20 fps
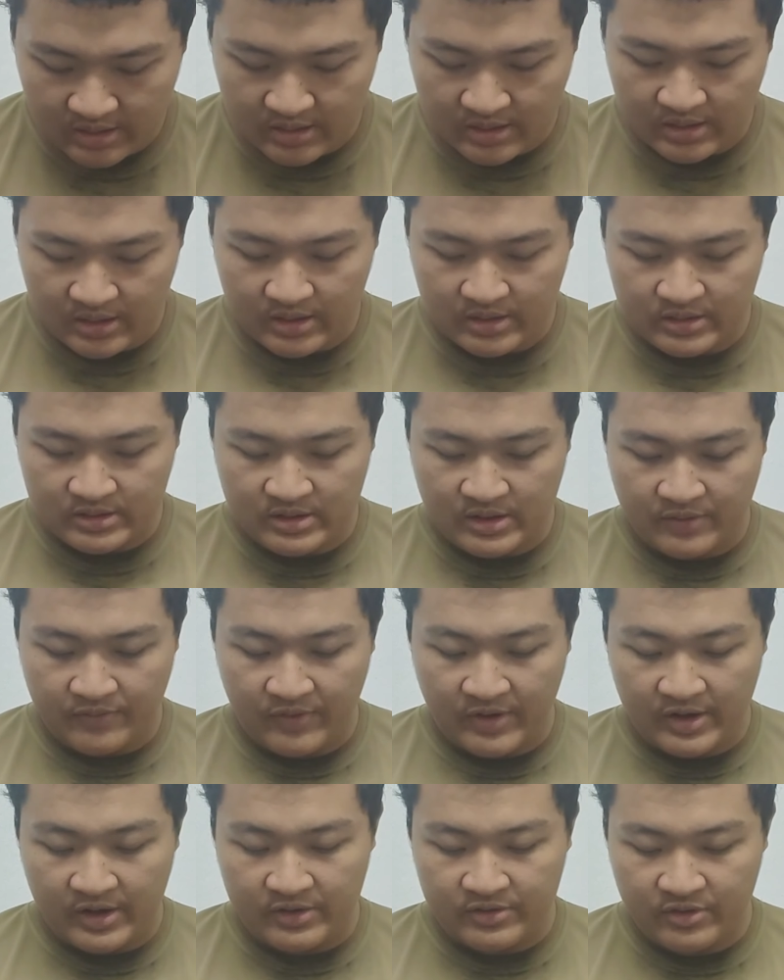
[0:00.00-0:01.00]
The
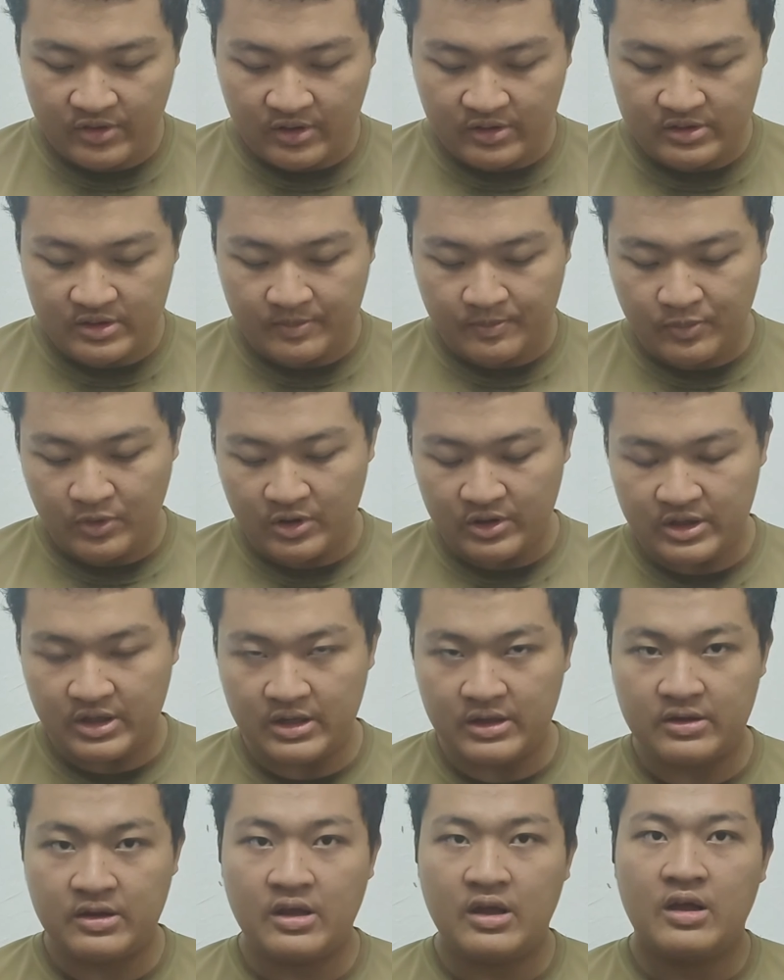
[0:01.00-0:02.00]
survey results support
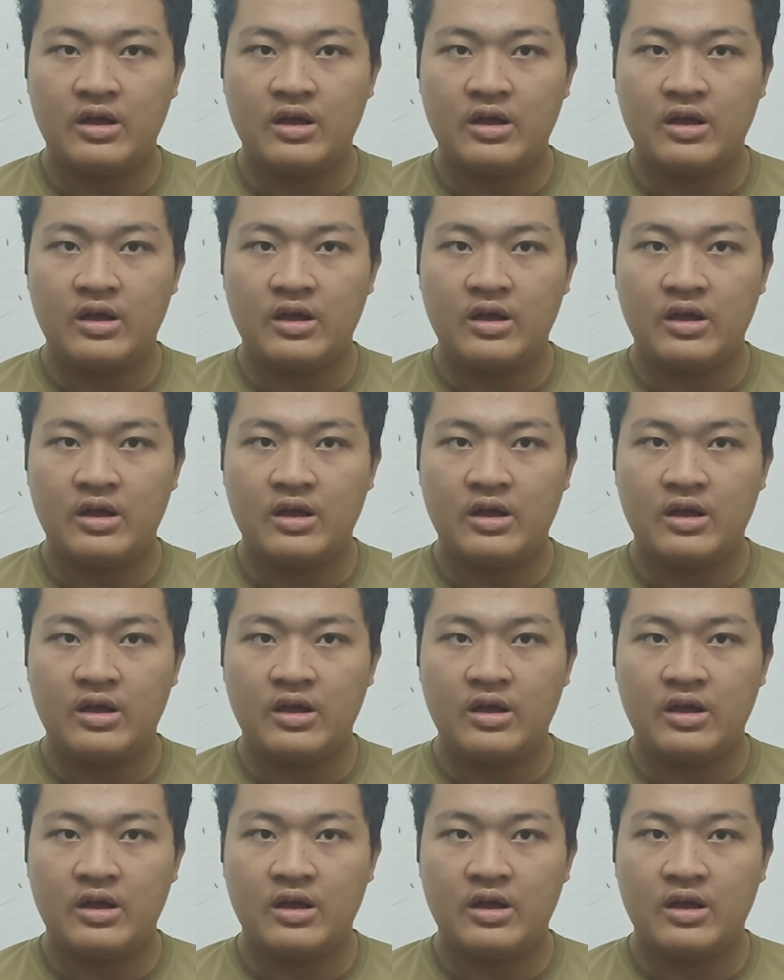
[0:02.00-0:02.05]
this,